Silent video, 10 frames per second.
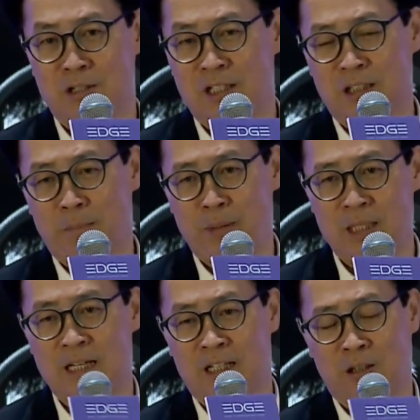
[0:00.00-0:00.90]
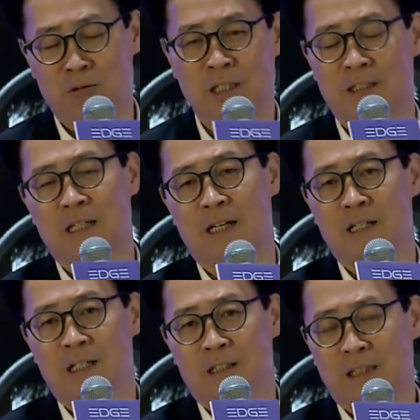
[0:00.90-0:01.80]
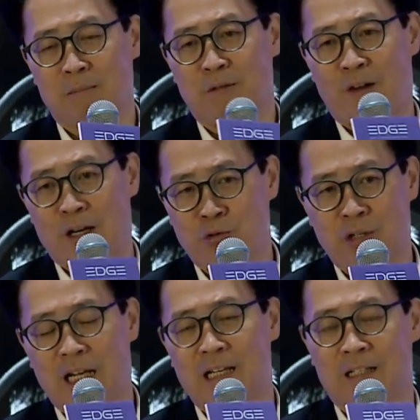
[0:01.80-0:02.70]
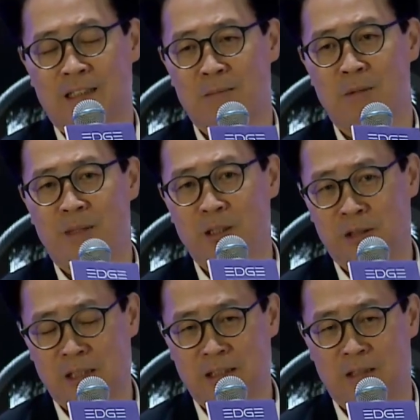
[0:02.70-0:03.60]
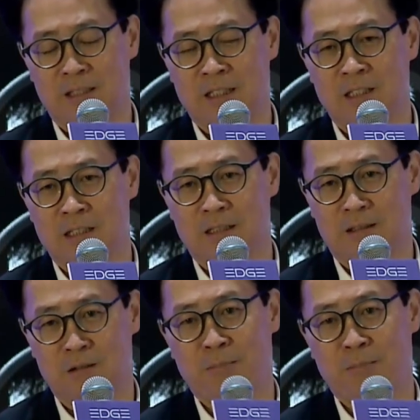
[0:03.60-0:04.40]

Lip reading: we have seen a lot of legislations in US